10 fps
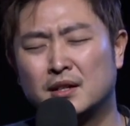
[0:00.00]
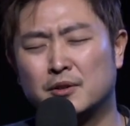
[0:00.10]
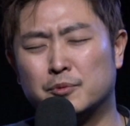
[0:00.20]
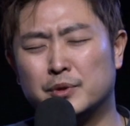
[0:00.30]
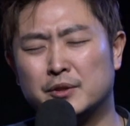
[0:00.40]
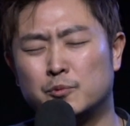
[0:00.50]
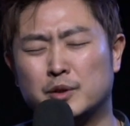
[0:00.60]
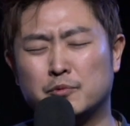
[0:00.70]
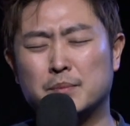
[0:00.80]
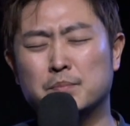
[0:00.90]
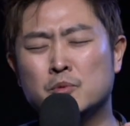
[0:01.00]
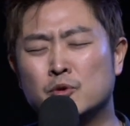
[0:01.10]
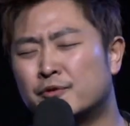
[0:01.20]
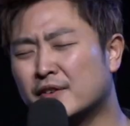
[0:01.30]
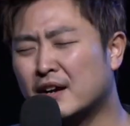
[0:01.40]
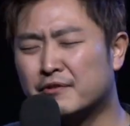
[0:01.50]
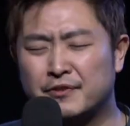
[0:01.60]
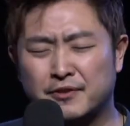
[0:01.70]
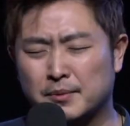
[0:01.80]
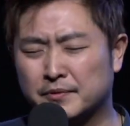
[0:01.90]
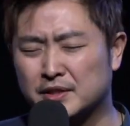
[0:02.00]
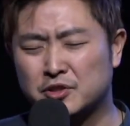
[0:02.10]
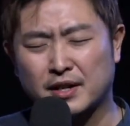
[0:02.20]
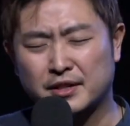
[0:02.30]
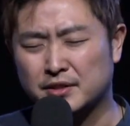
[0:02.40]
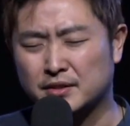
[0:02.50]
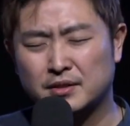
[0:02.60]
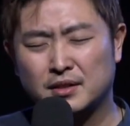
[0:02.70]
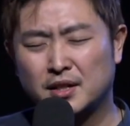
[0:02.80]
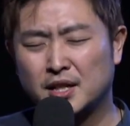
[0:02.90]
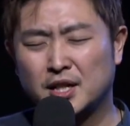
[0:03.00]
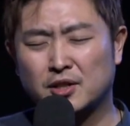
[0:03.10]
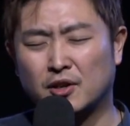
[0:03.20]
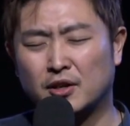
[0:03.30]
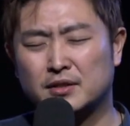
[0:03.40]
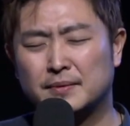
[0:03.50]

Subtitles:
We remove every form of distraction, God,